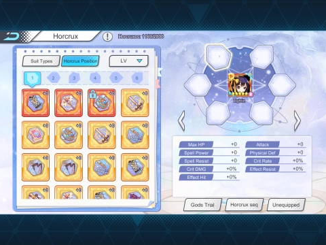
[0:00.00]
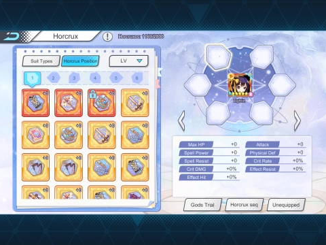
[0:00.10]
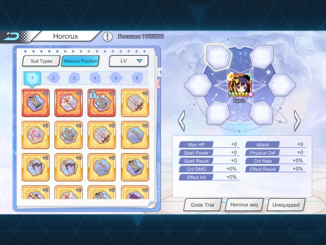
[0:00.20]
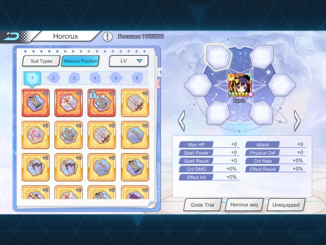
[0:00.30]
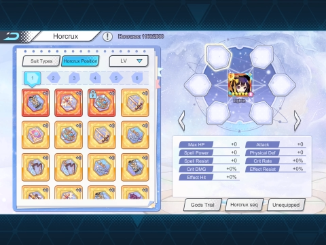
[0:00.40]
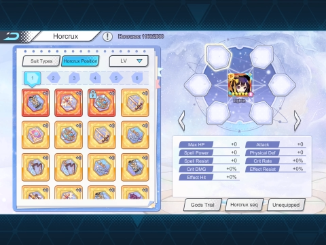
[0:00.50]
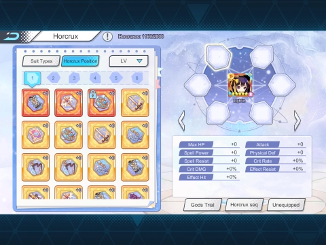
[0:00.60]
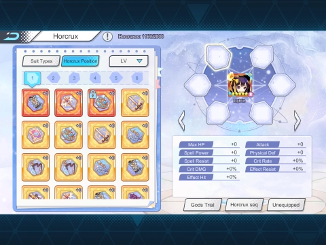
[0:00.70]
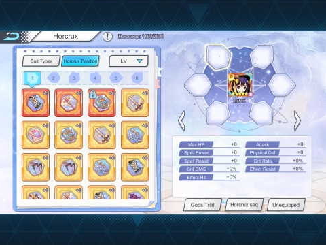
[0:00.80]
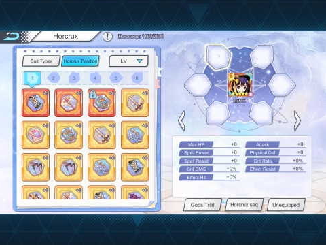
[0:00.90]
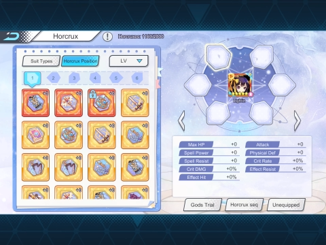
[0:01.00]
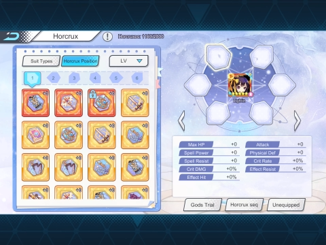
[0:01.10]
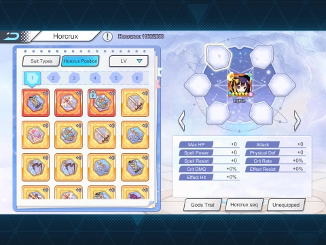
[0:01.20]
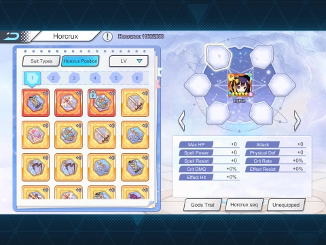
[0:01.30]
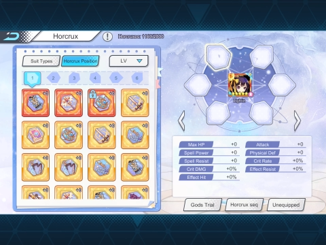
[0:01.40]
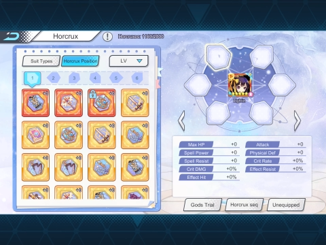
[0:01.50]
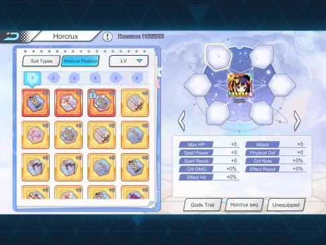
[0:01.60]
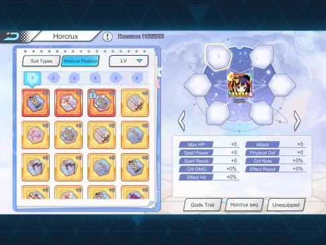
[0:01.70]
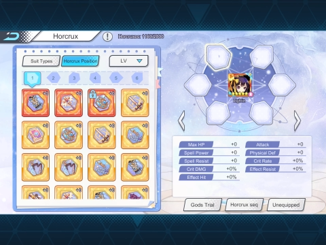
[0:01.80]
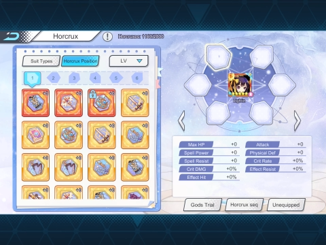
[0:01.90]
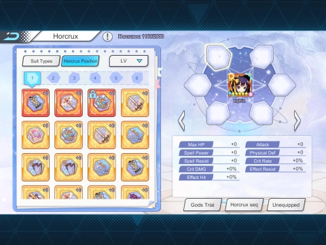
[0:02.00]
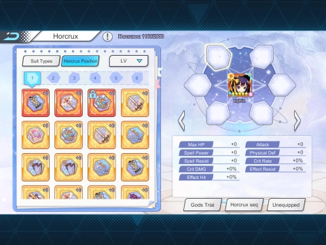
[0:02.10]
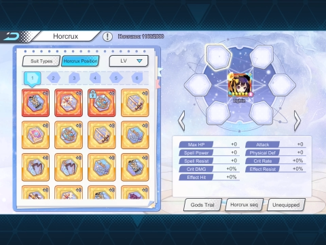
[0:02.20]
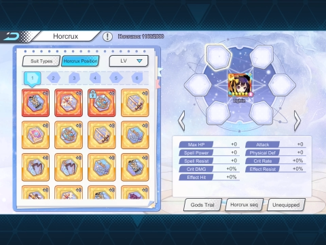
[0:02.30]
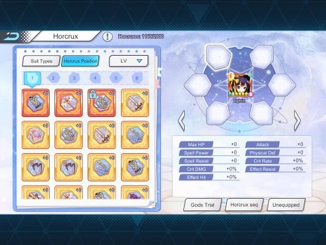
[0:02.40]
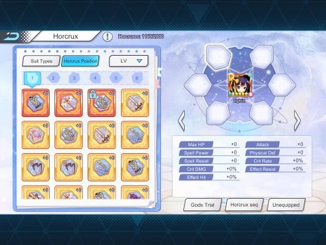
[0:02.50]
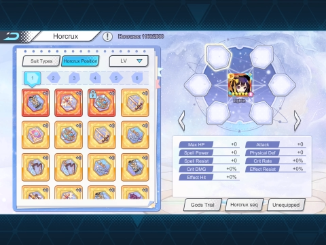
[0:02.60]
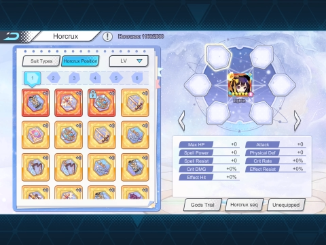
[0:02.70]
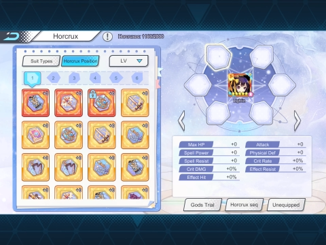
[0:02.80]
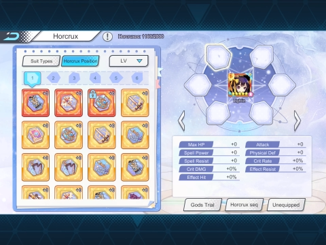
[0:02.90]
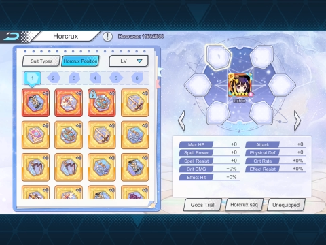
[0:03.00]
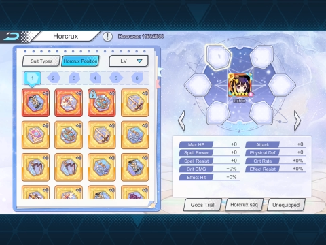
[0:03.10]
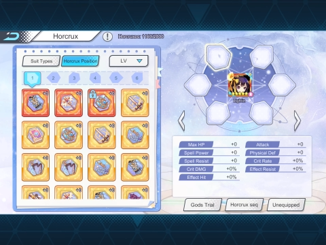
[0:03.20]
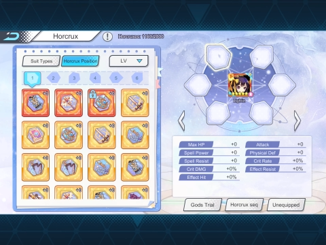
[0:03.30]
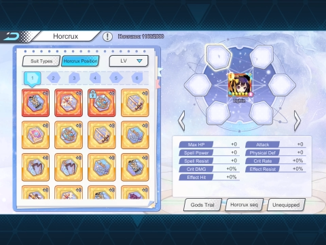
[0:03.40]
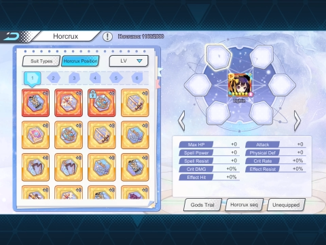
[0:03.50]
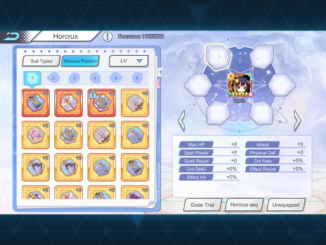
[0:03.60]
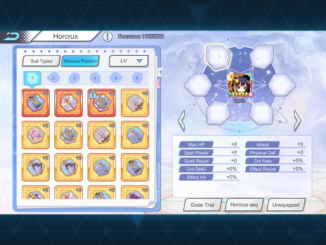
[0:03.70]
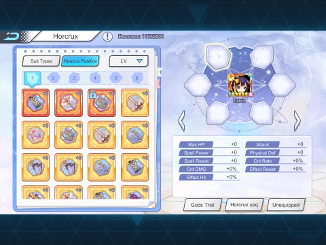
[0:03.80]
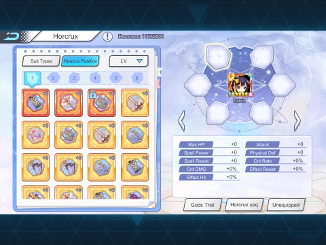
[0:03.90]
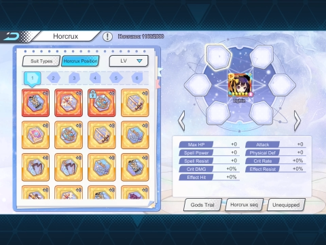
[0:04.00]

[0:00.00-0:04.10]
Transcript: Nobody's mouth can be seen.